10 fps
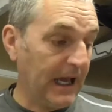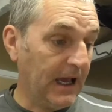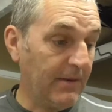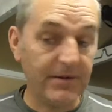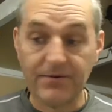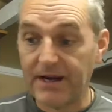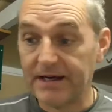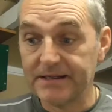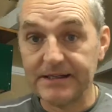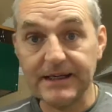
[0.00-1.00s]
But the
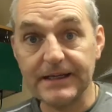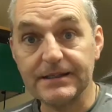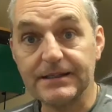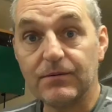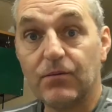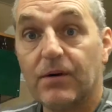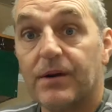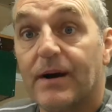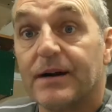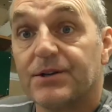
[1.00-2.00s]
reality is, what
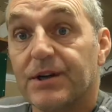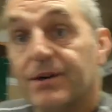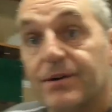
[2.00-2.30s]
you actually